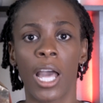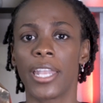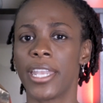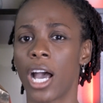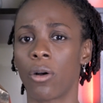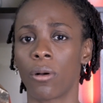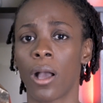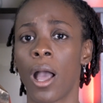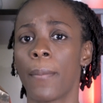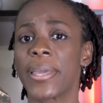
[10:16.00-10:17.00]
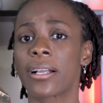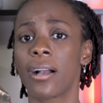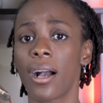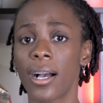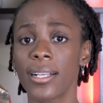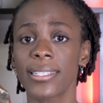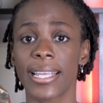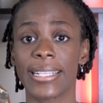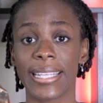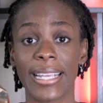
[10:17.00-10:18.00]
Now, because
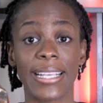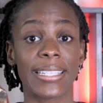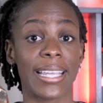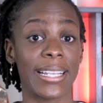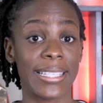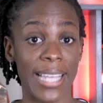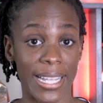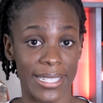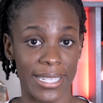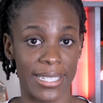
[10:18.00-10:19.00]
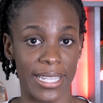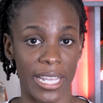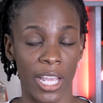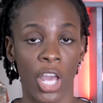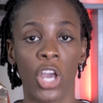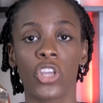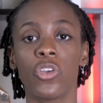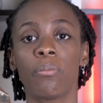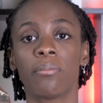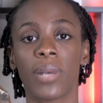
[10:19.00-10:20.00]
it is intestacy,
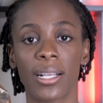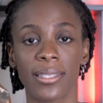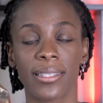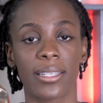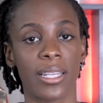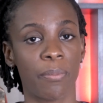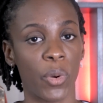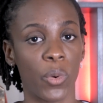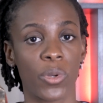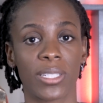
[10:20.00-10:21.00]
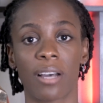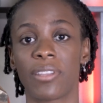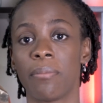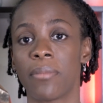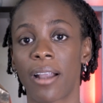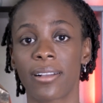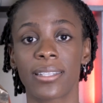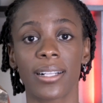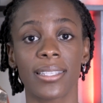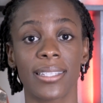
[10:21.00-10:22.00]
you must depose of the
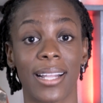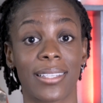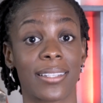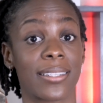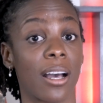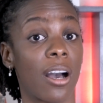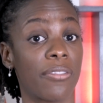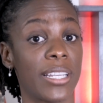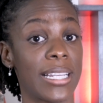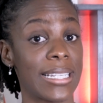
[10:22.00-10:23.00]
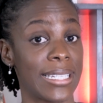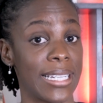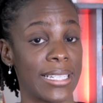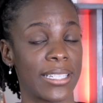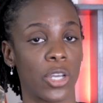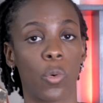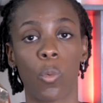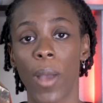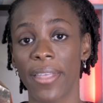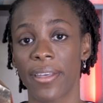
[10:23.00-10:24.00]
marital status of the deceased,
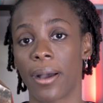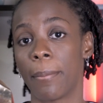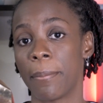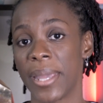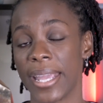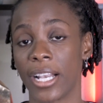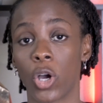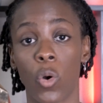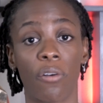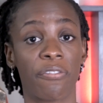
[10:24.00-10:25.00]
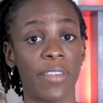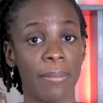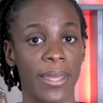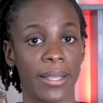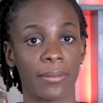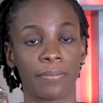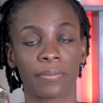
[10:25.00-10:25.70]
whether male or female.